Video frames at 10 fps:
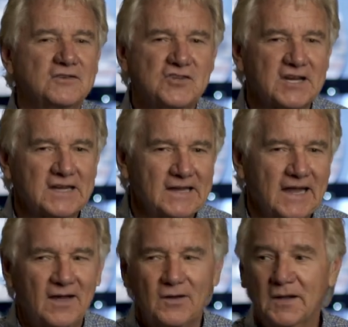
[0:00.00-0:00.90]
of chickening
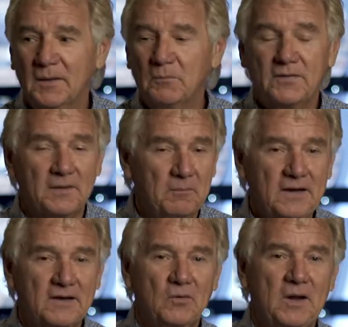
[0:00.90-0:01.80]
out, but they
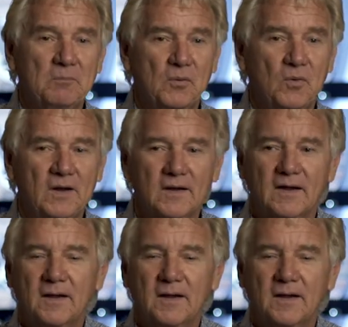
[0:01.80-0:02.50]
made a great point.